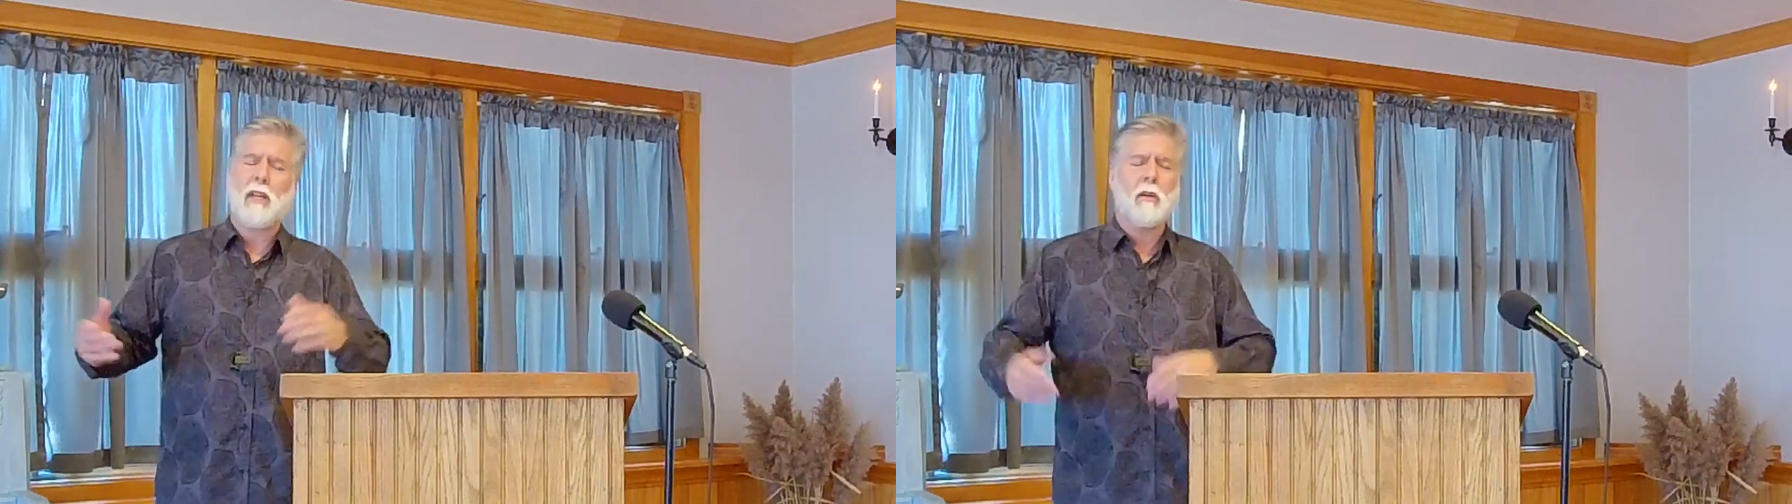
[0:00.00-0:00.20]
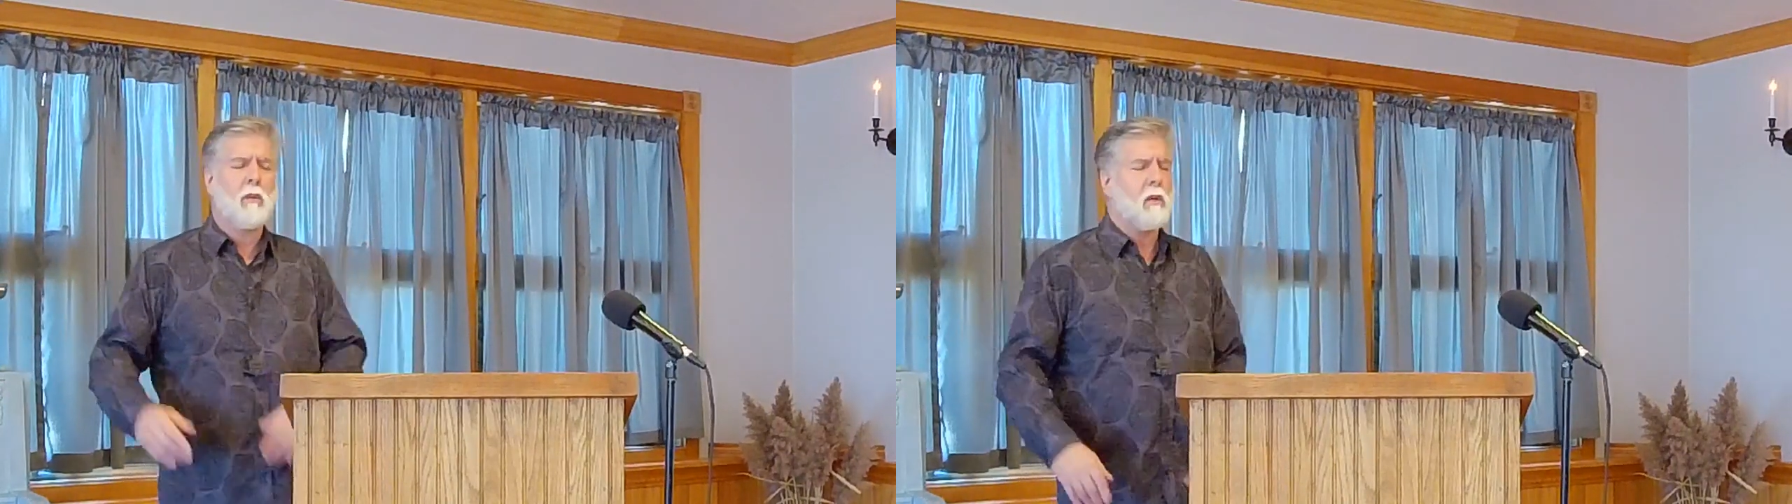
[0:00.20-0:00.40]

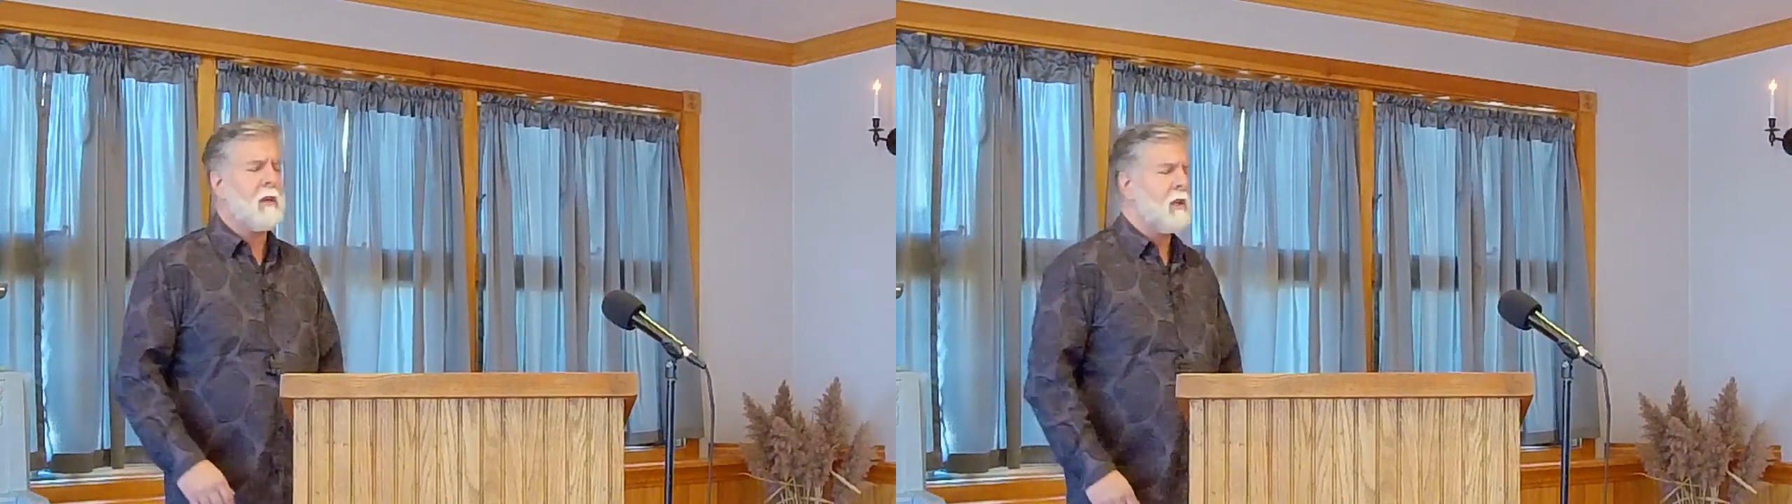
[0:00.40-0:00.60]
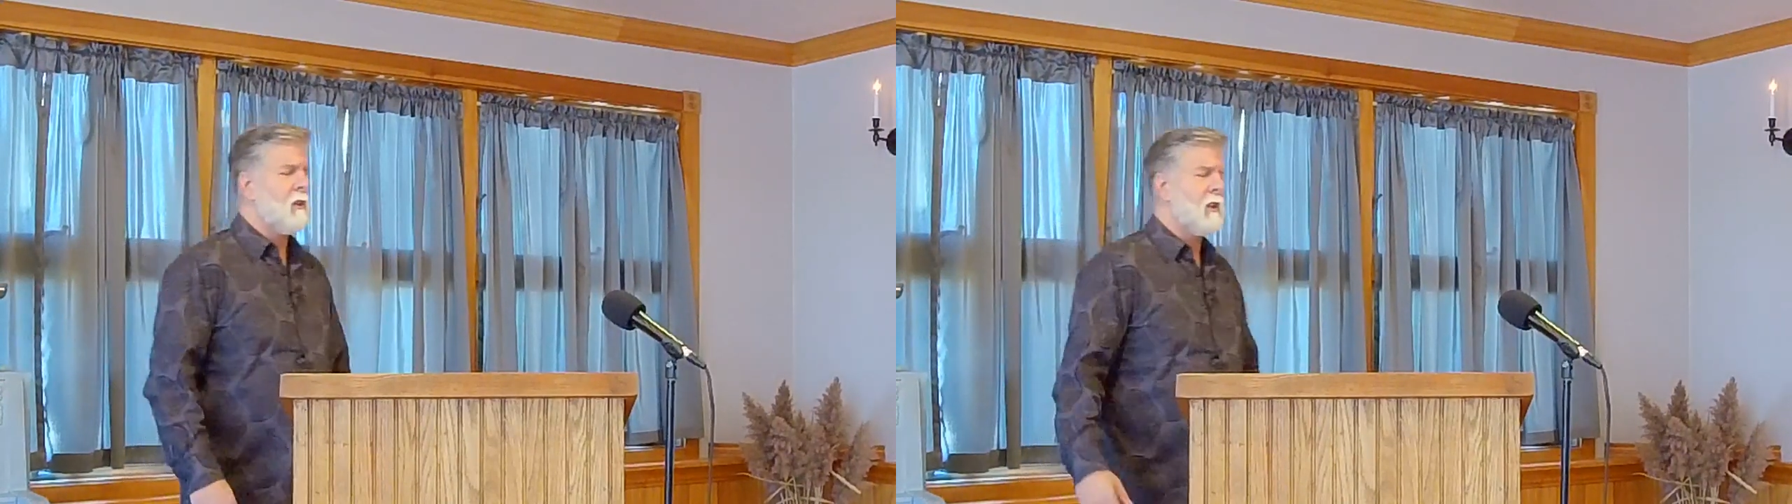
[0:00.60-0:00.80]
get one
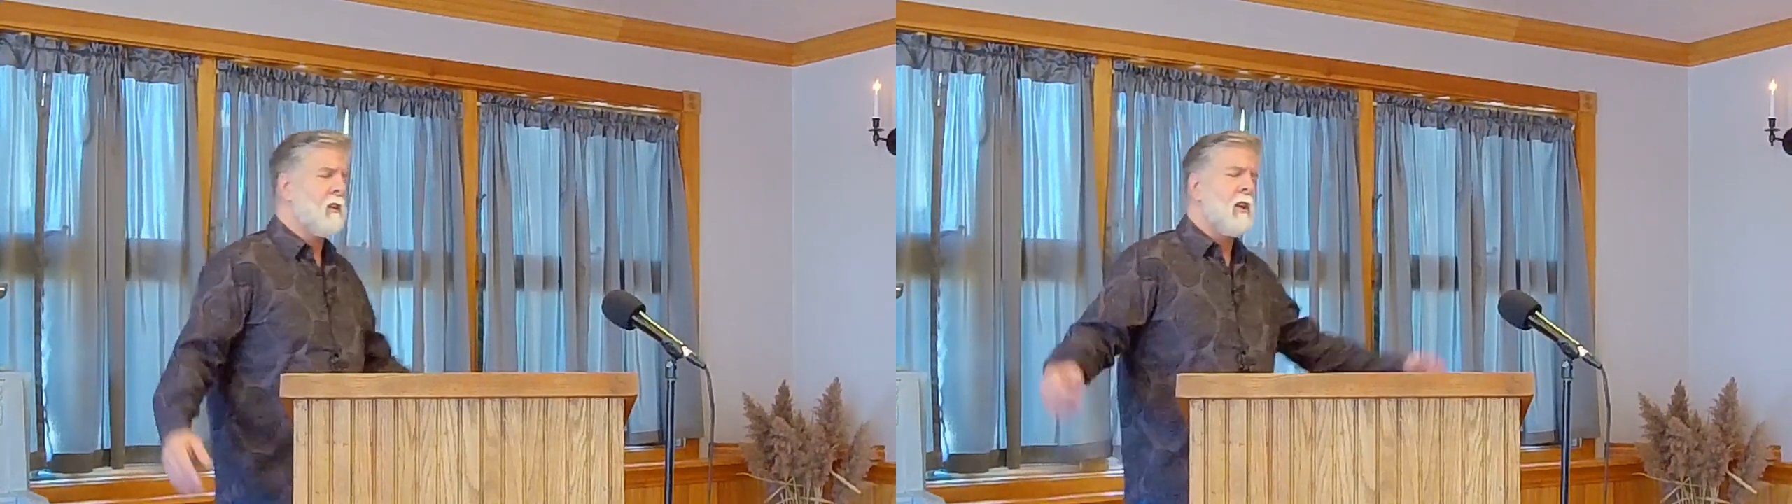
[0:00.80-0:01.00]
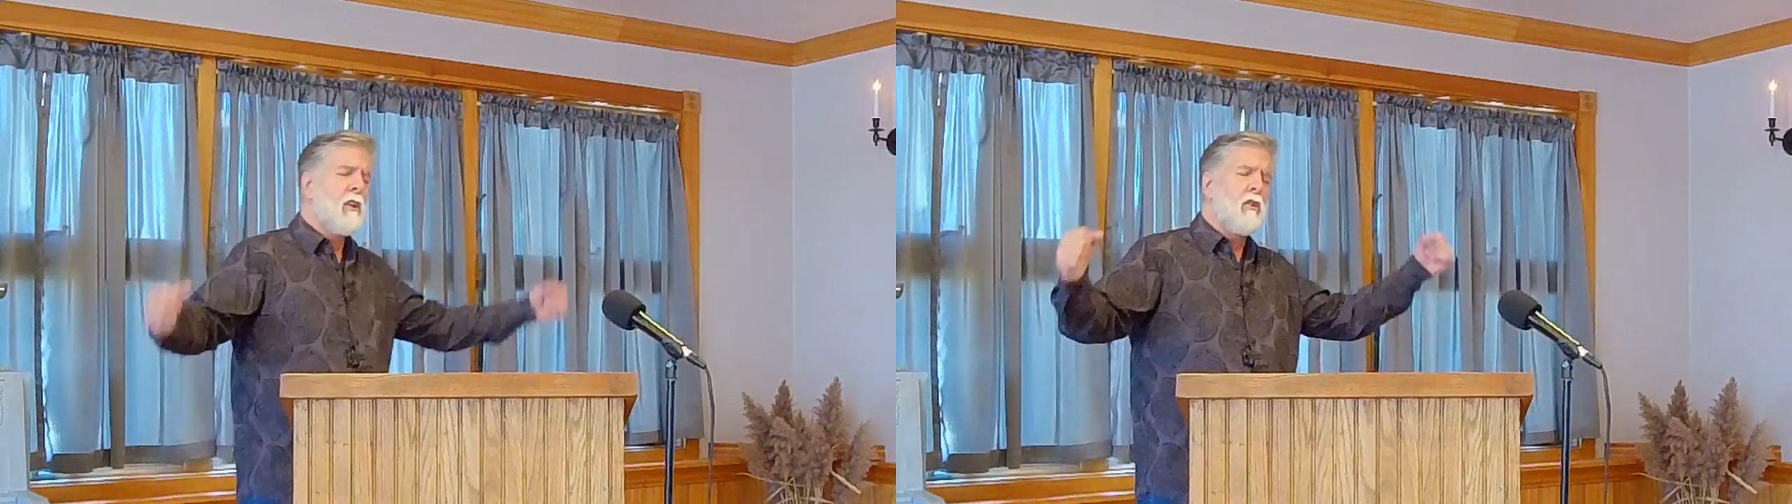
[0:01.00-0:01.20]
that you
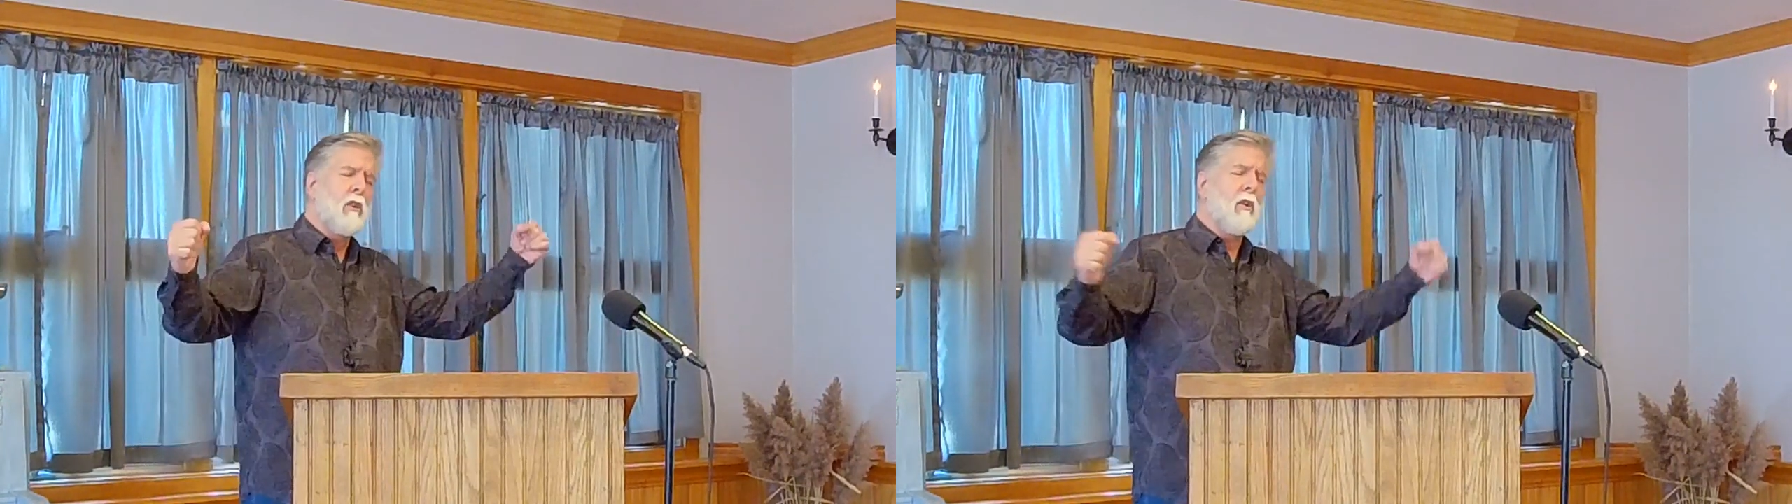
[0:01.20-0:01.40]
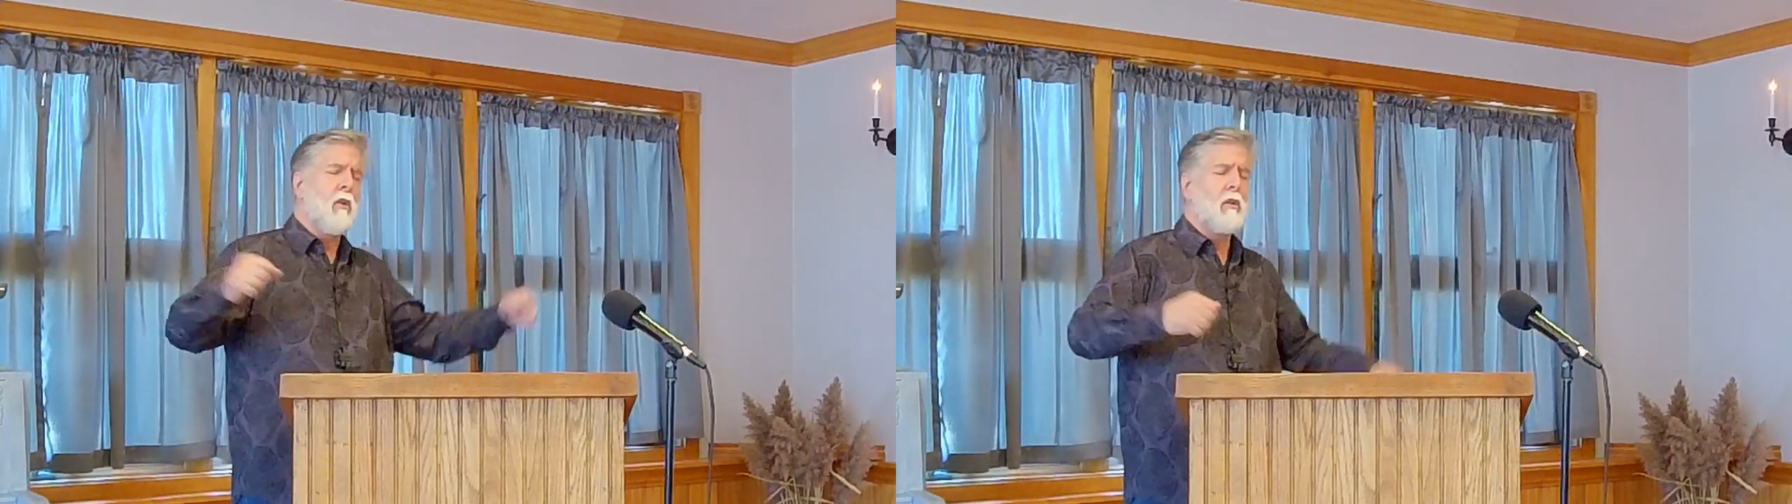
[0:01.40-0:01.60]

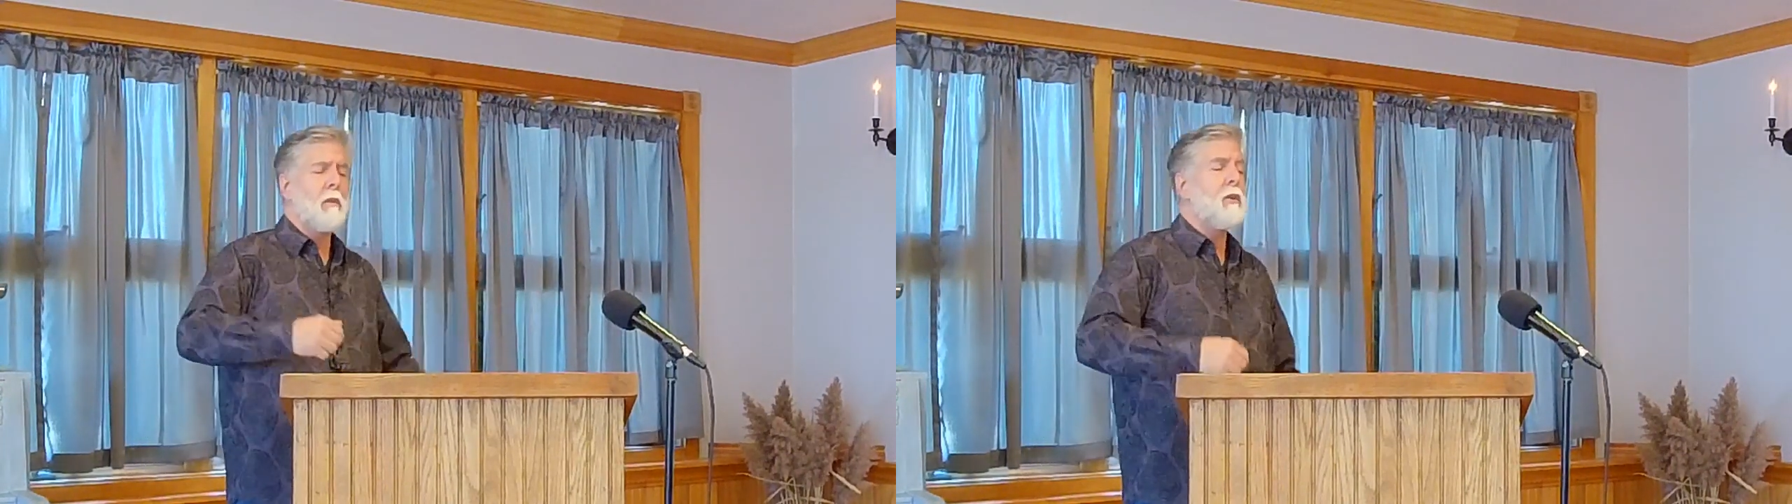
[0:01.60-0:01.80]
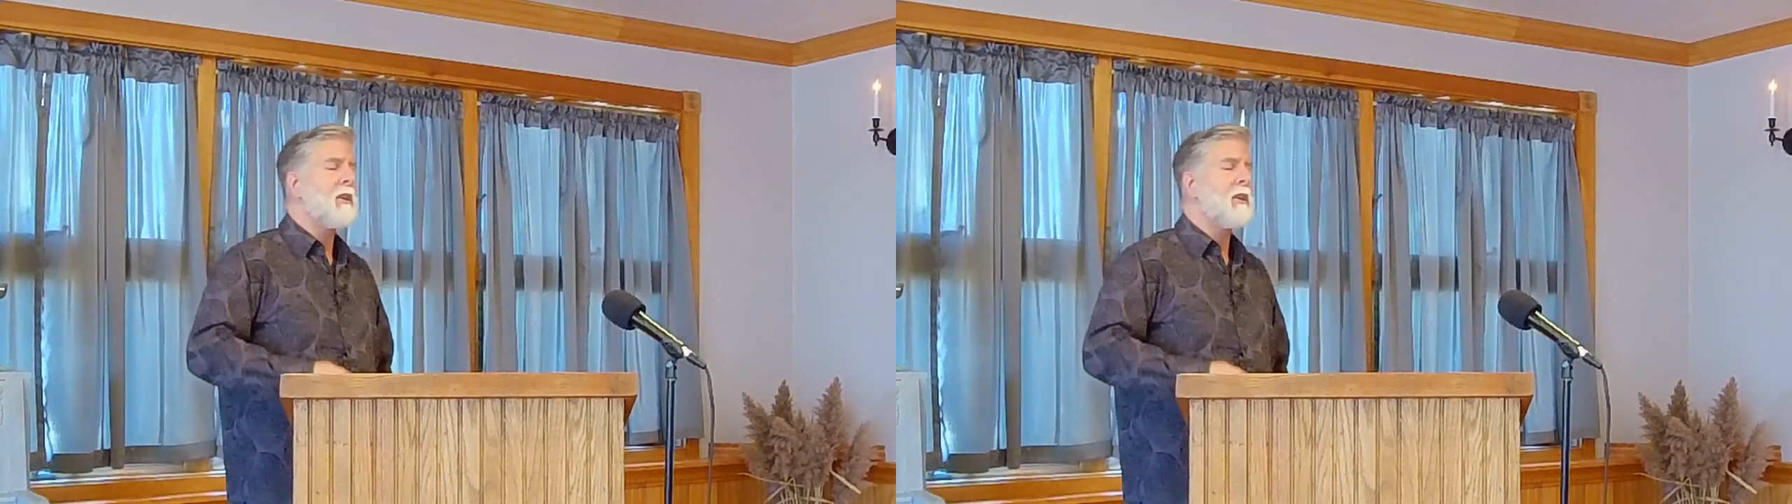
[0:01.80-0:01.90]
can hold up.